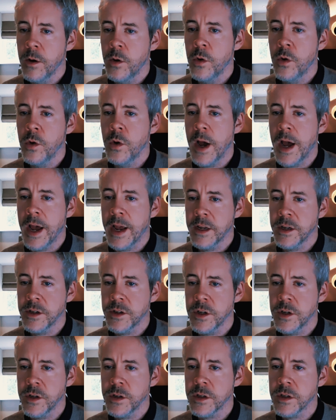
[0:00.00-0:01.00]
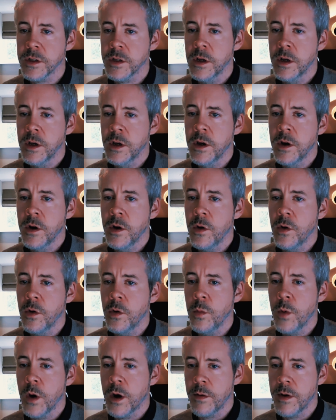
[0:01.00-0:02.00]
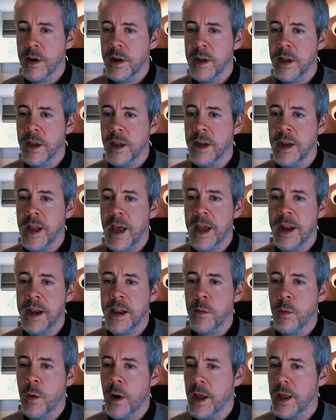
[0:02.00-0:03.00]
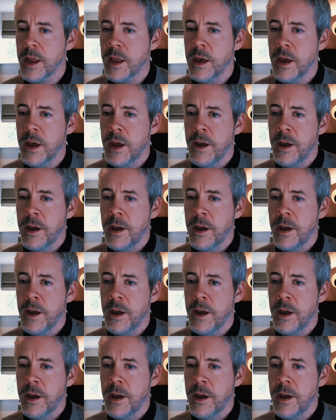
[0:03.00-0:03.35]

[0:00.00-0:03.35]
or anxious or worried in any way.